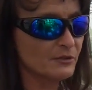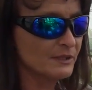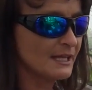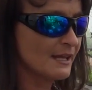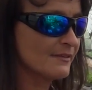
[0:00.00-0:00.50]
the
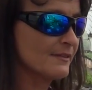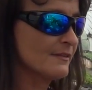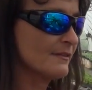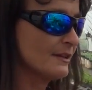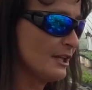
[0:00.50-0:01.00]

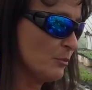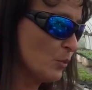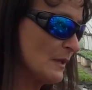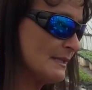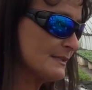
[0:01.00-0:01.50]
greenhouses to
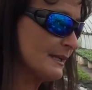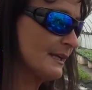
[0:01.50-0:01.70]
keep weeds